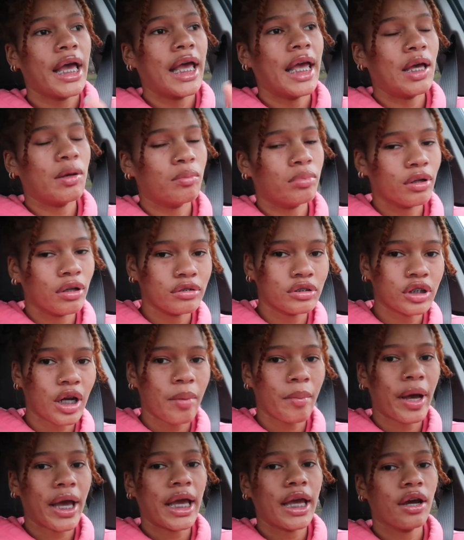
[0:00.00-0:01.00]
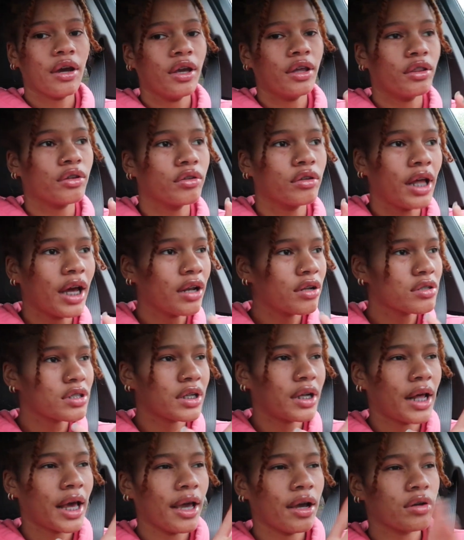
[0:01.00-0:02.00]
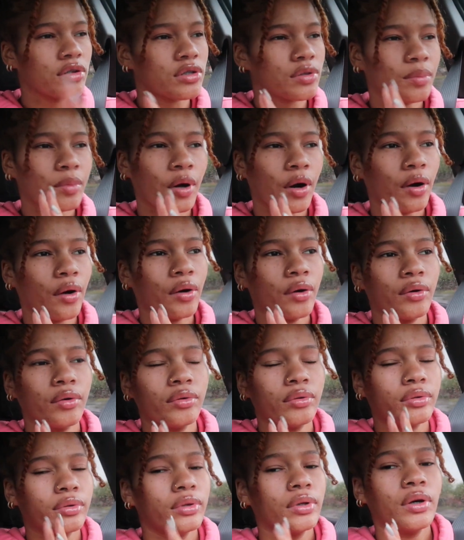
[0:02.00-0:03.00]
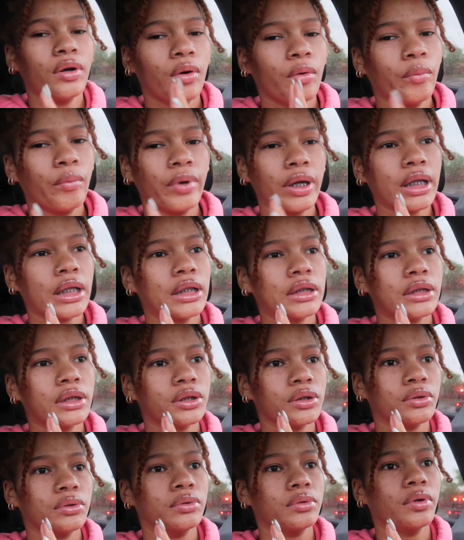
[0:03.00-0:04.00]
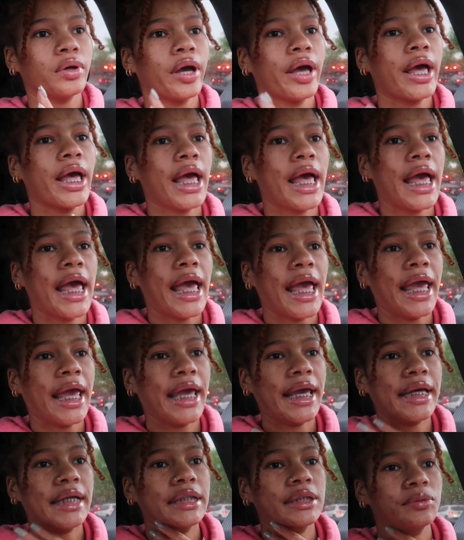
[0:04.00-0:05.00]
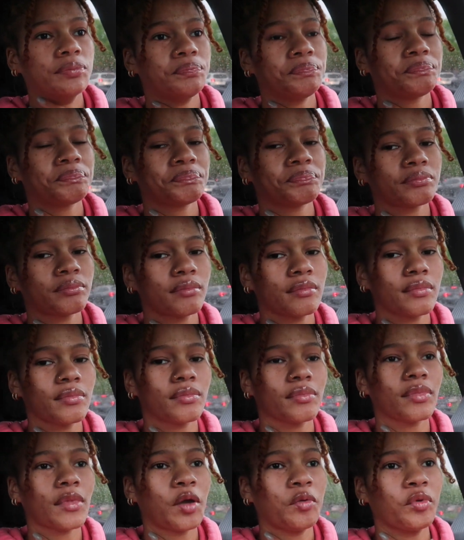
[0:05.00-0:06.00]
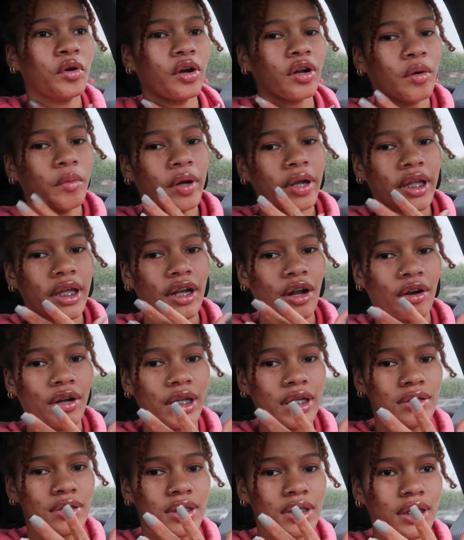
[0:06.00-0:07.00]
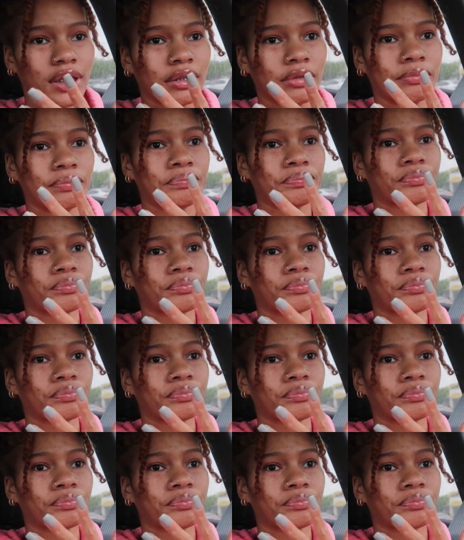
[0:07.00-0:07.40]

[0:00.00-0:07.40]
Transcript: and blow dry my hair either later today or tomorrow, one of the two. And we're on our way to get our nails done